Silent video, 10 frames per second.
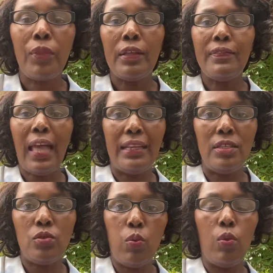That
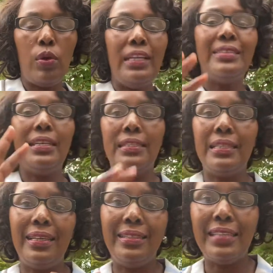is,
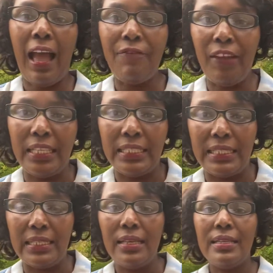it
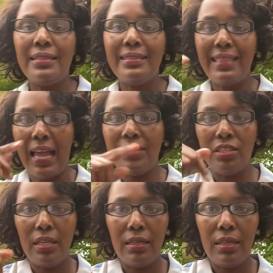affects that
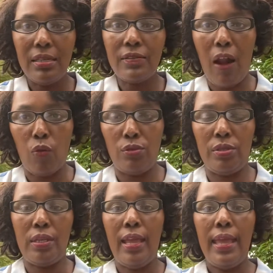
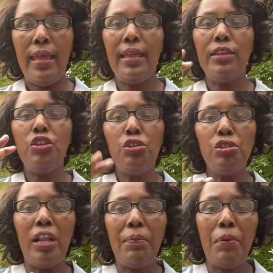route. And
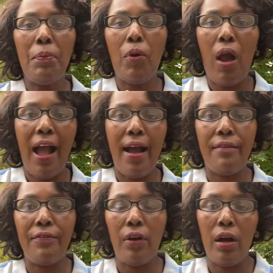usually people have